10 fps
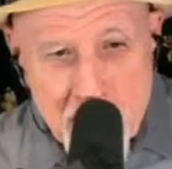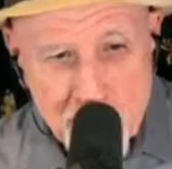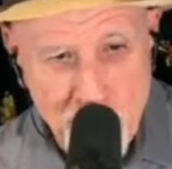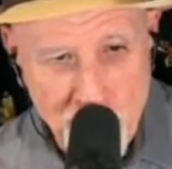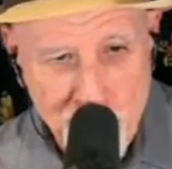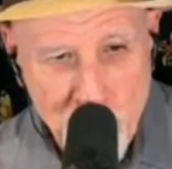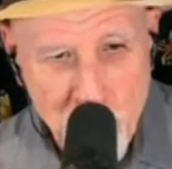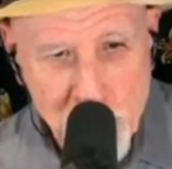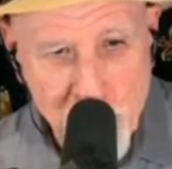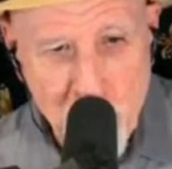You're
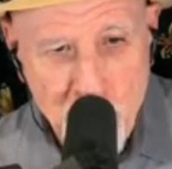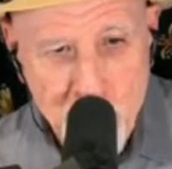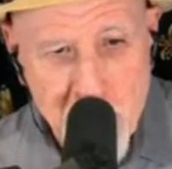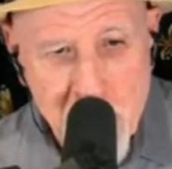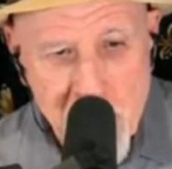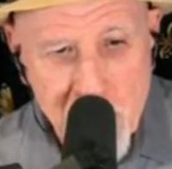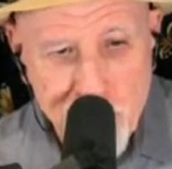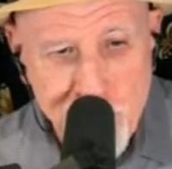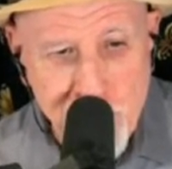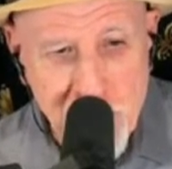so close but
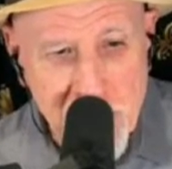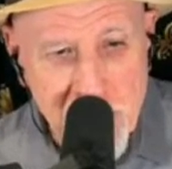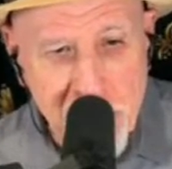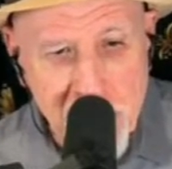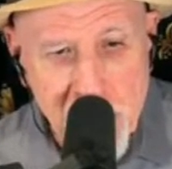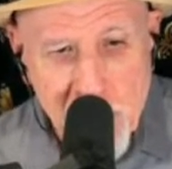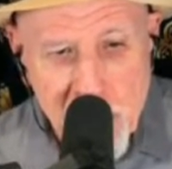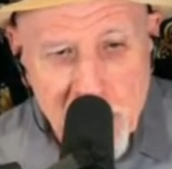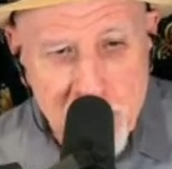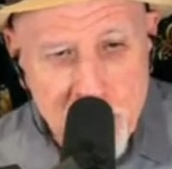still
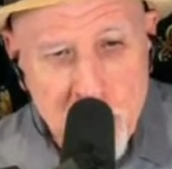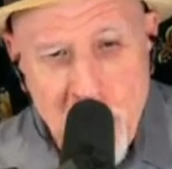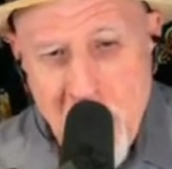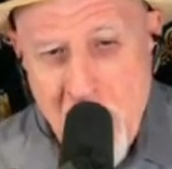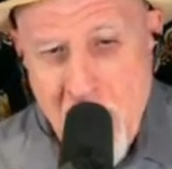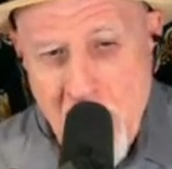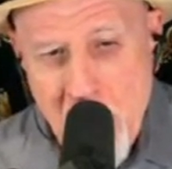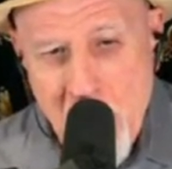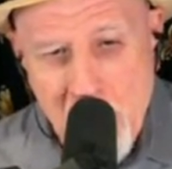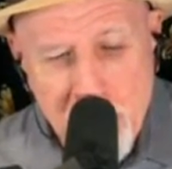a
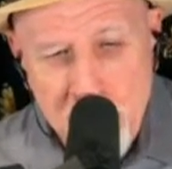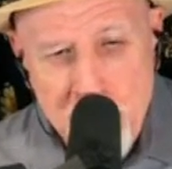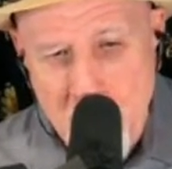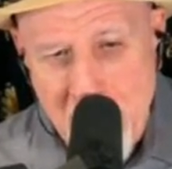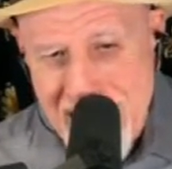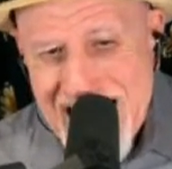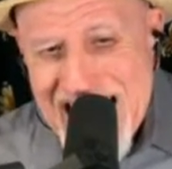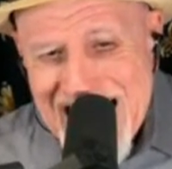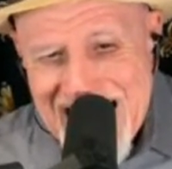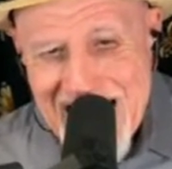world
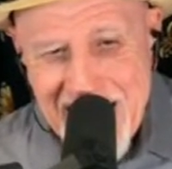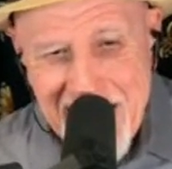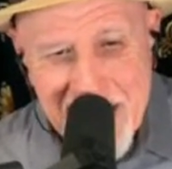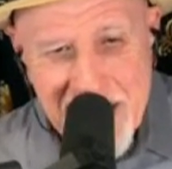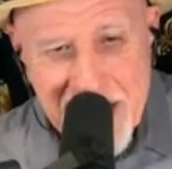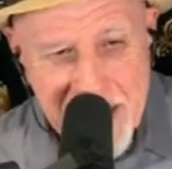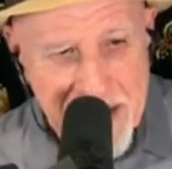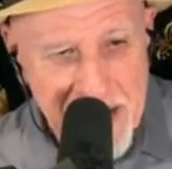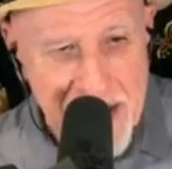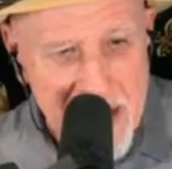away.
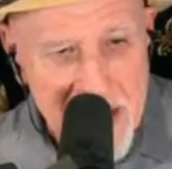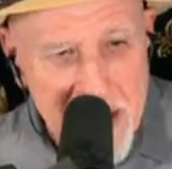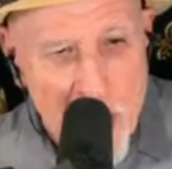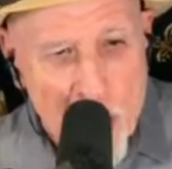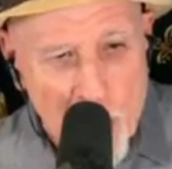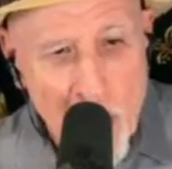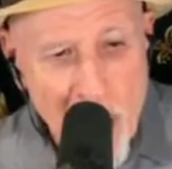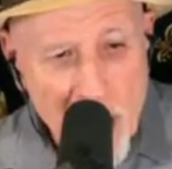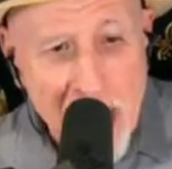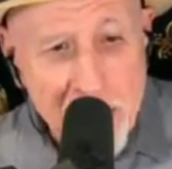
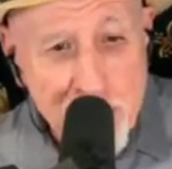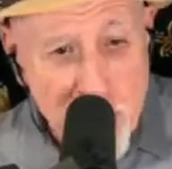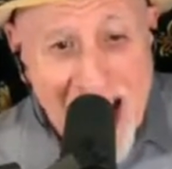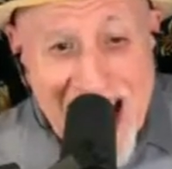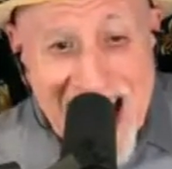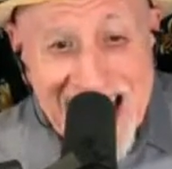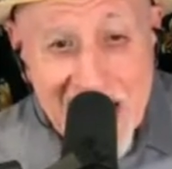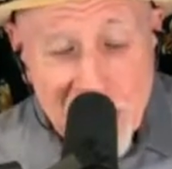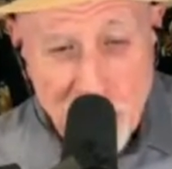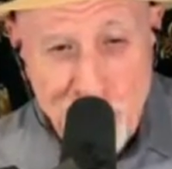What I'm
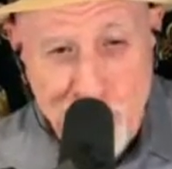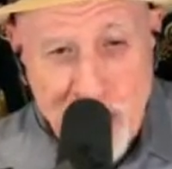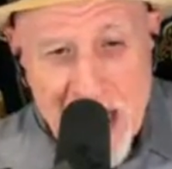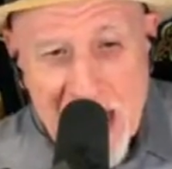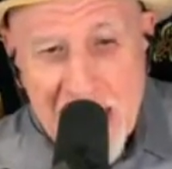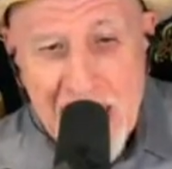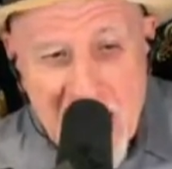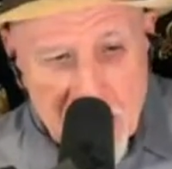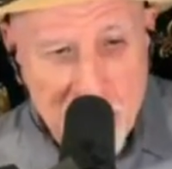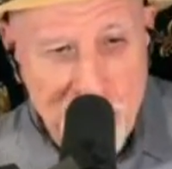trying to say
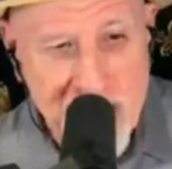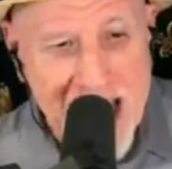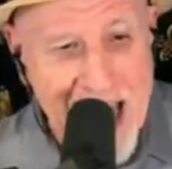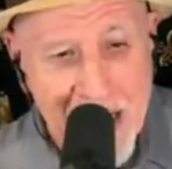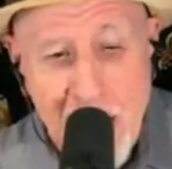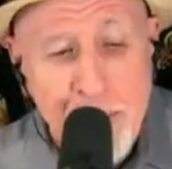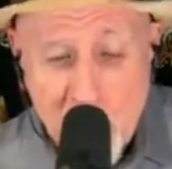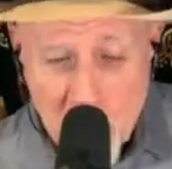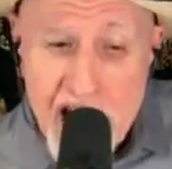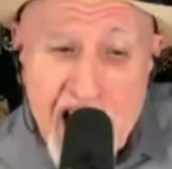is that I'm
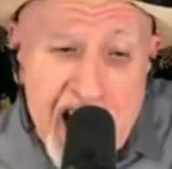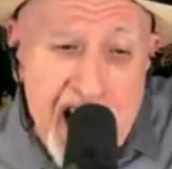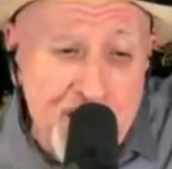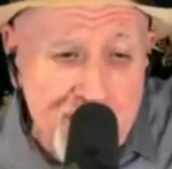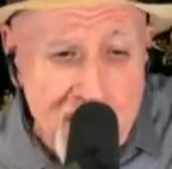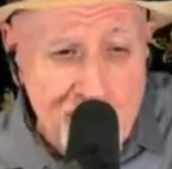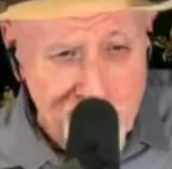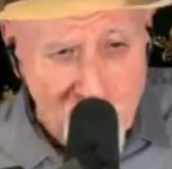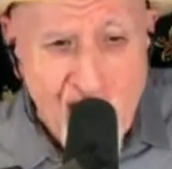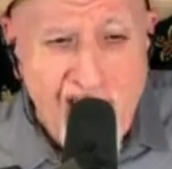crazy
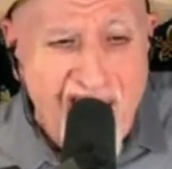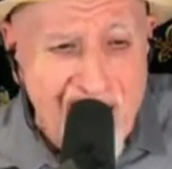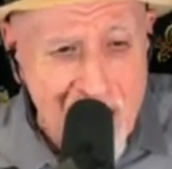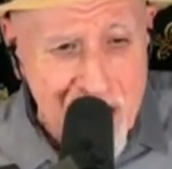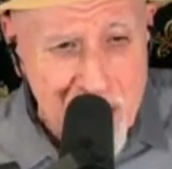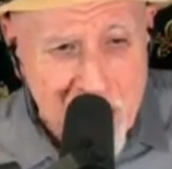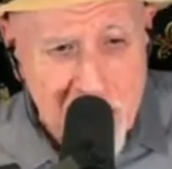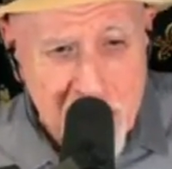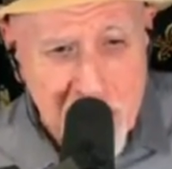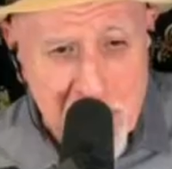for
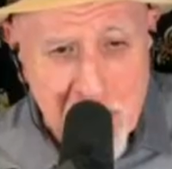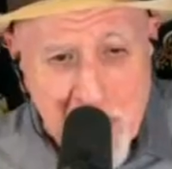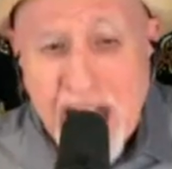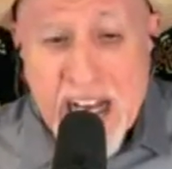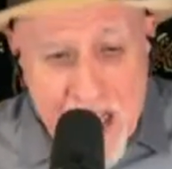you.